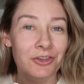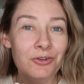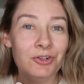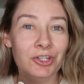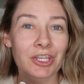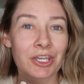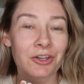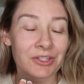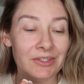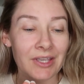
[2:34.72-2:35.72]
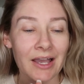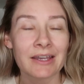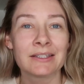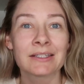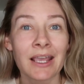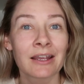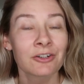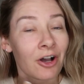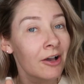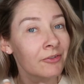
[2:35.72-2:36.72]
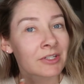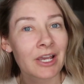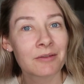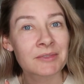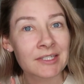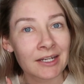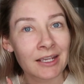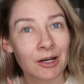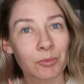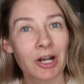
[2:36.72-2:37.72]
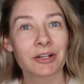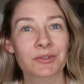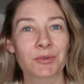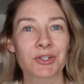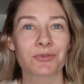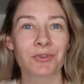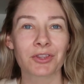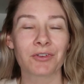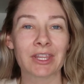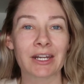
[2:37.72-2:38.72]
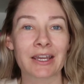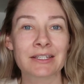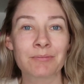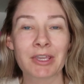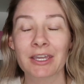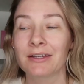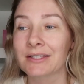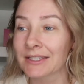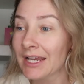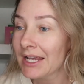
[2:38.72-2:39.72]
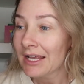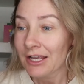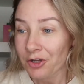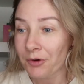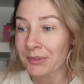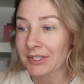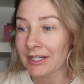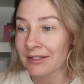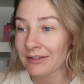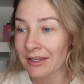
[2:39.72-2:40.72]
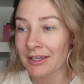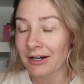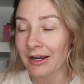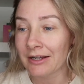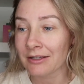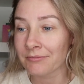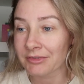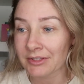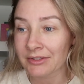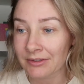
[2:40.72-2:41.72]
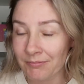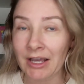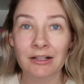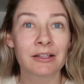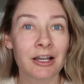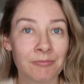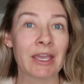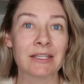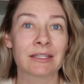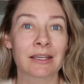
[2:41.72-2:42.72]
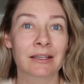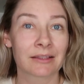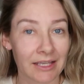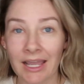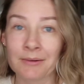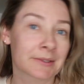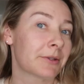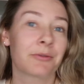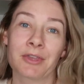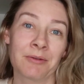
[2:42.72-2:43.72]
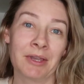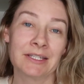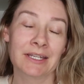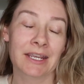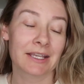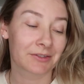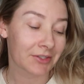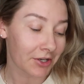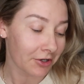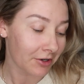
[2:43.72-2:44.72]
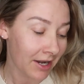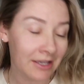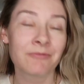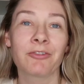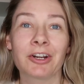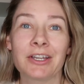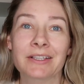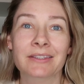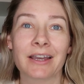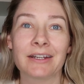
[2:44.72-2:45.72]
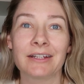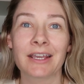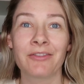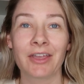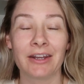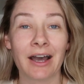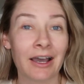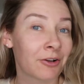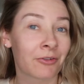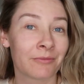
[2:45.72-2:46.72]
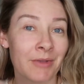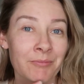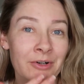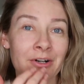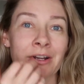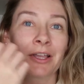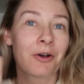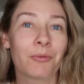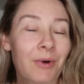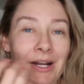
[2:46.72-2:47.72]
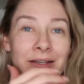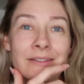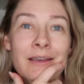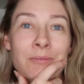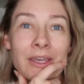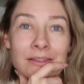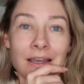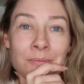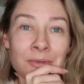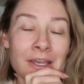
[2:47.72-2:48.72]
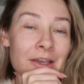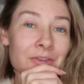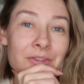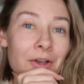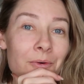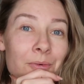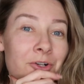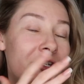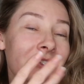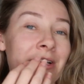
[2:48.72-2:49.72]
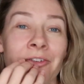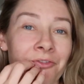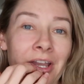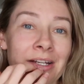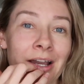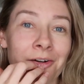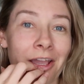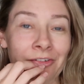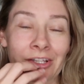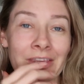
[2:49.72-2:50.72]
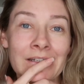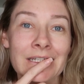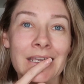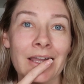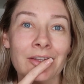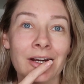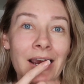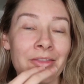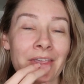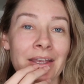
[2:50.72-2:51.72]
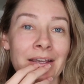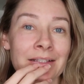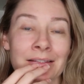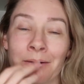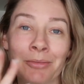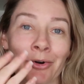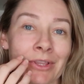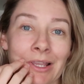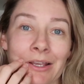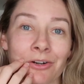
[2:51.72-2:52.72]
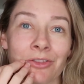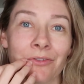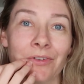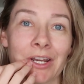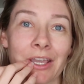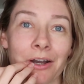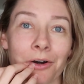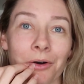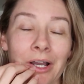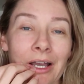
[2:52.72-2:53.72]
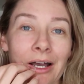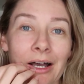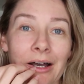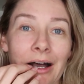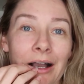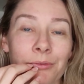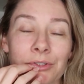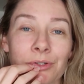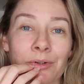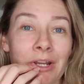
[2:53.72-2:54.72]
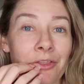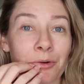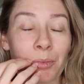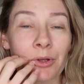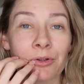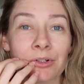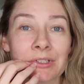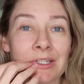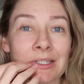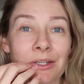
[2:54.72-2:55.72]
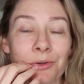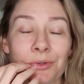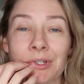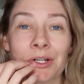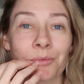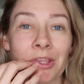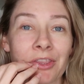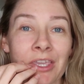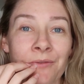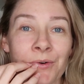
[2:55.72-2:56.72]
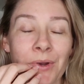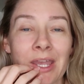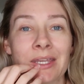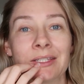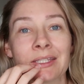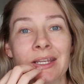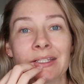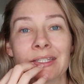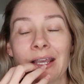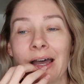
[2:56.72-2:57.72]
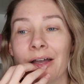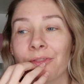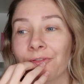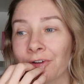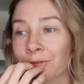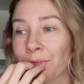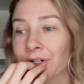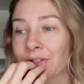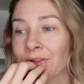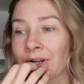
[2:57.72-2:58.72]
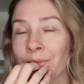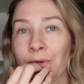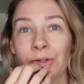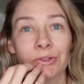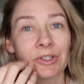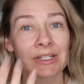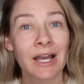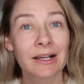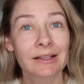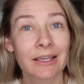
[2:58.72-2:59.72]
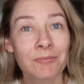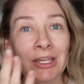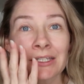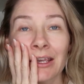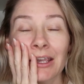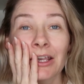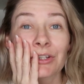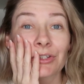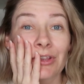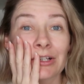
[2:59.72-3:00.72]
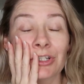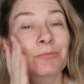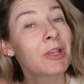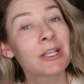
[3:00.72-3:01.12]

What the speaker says: usually good sized and oftentimes skincare products, which is really, really nice because Copacetic skincare items smell amazing, like absolutely amazing. And so I am very excited. And then I don't remember what else I picked up. So we're just gonna find out everything together. And then at some point later in the video, I will do another poll to see who's gonna win the giveaway, since the first person that I pulled did not claim it. So that just